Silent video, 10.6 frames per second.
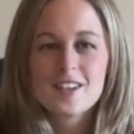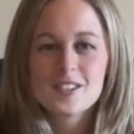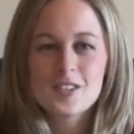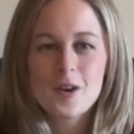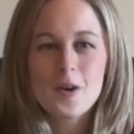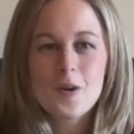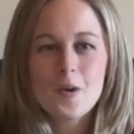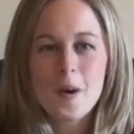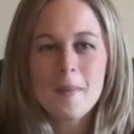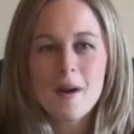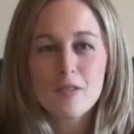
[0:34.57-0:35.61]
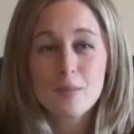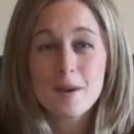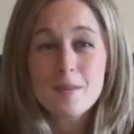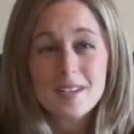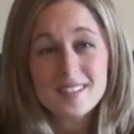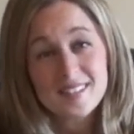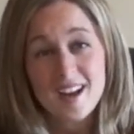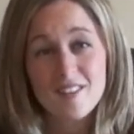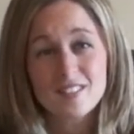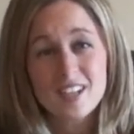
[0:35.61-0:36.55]
So about 3 weeks
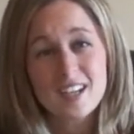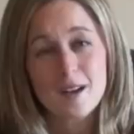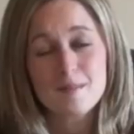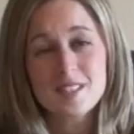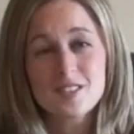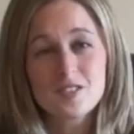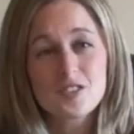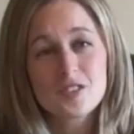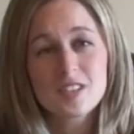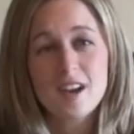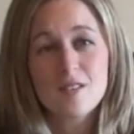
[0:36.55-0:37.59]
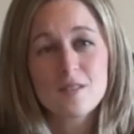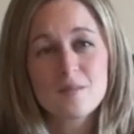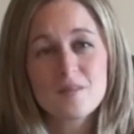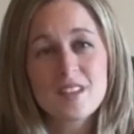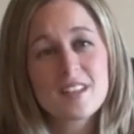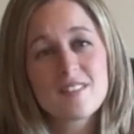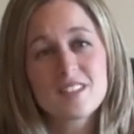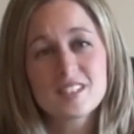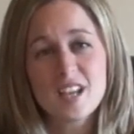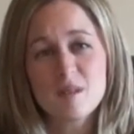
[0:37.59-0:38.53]
out, I got my sutures out, and in
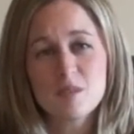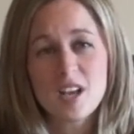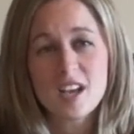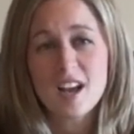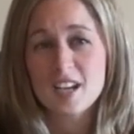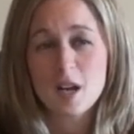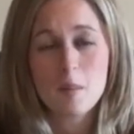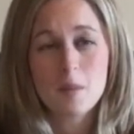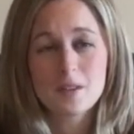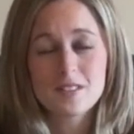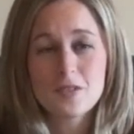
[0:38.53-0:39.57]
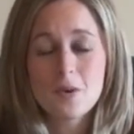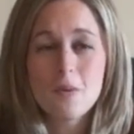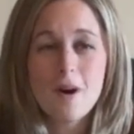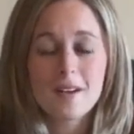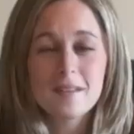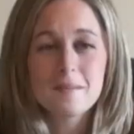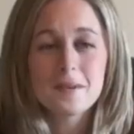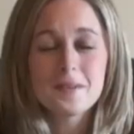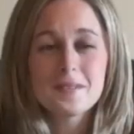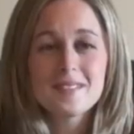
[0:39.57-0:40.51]
the same day I got put into a walking
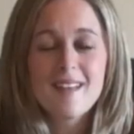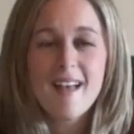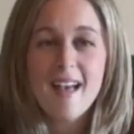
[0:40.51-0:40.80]
boot.